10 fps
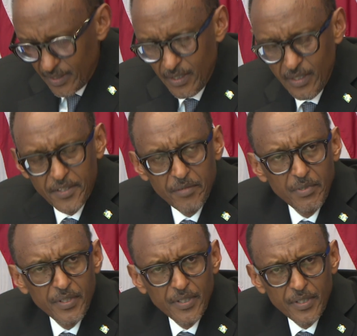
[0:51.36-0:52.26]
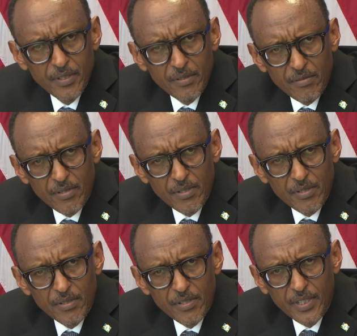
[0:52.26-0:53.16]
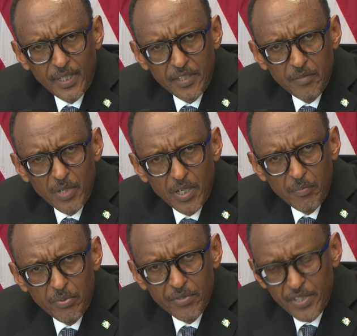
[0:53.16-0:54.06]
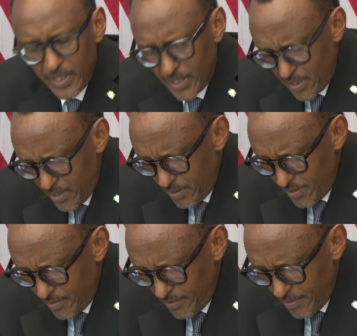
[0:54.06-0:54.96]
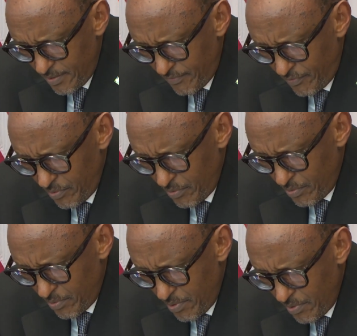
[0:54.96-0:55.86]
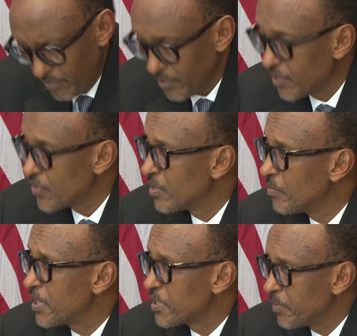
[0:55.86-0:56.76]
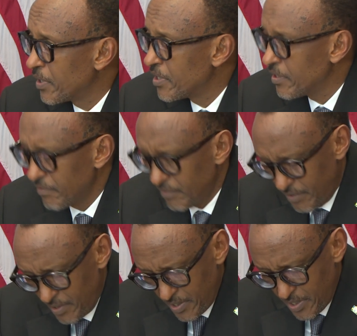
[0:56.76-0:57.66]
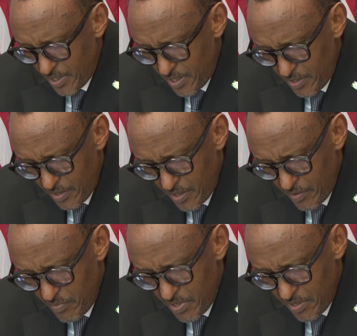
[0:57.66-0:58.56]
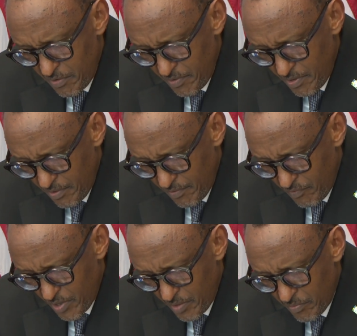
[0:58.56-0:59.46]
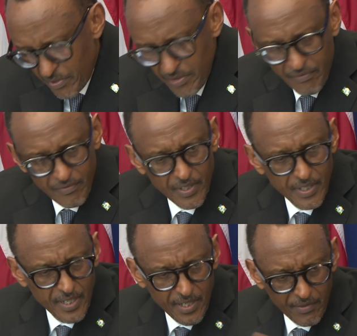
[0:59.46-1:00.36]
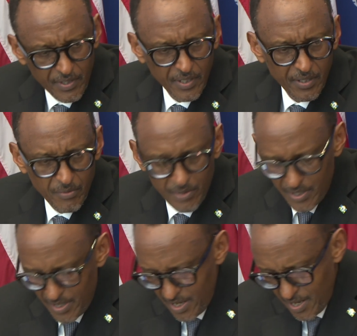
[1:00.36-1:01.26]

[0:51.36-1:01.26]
let me start by putting a few things in perspective. I'll be very brief, and I think we